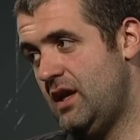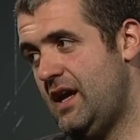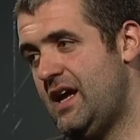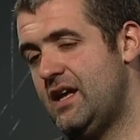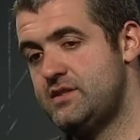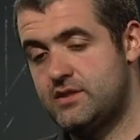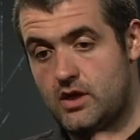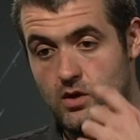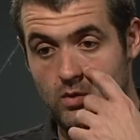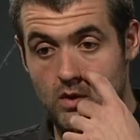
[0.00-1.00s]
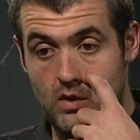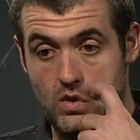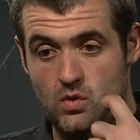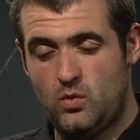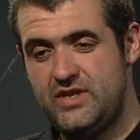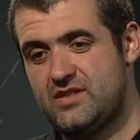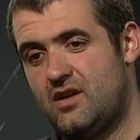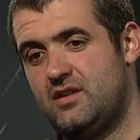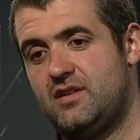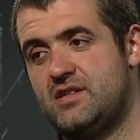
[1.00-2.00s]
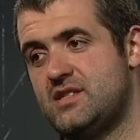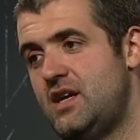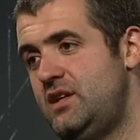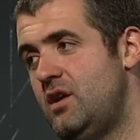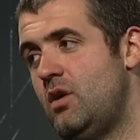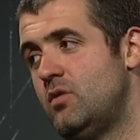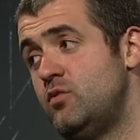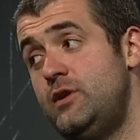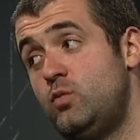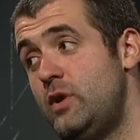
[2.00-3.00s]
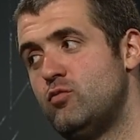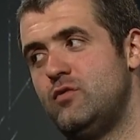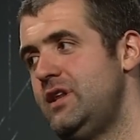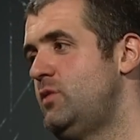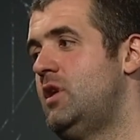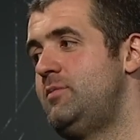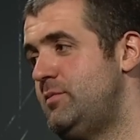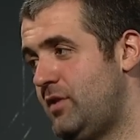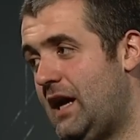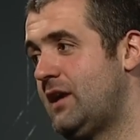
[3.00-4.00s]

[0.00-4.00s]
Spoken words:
And so we started to decide, you know what, we really want to beat black.